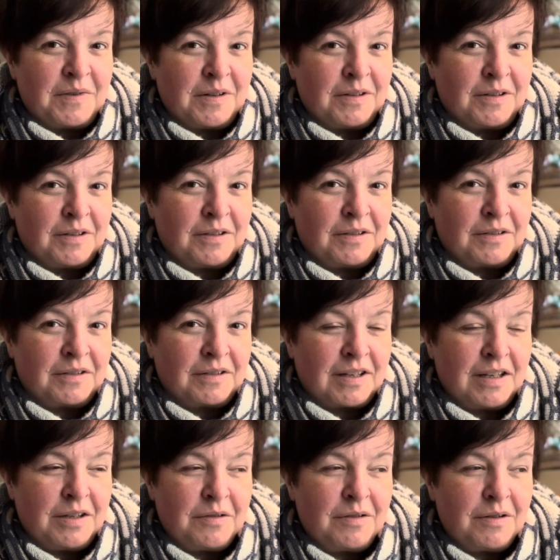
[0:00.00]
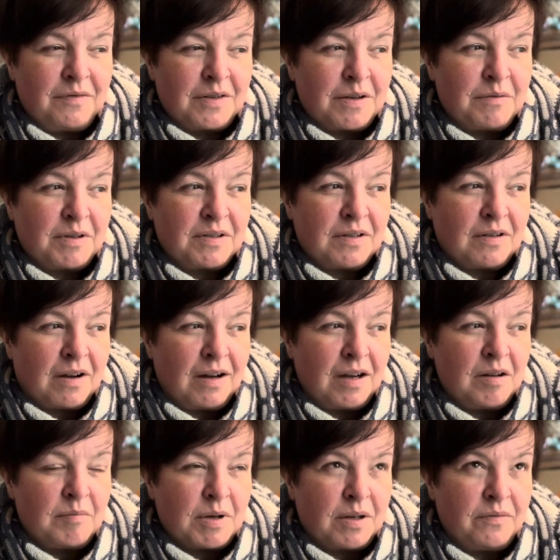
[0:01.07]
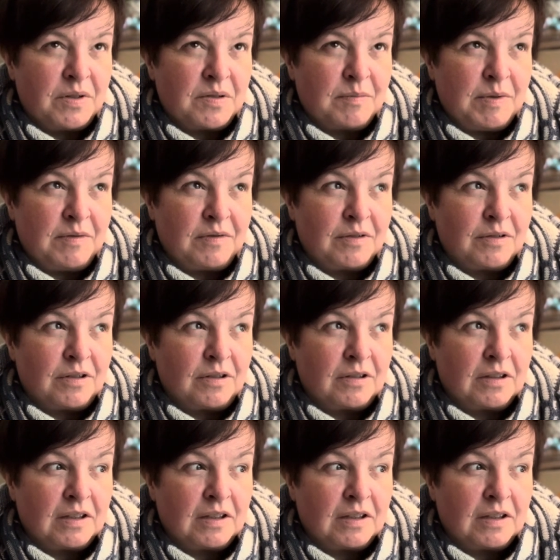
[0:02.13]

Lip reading: I don't know if I was talking about this before.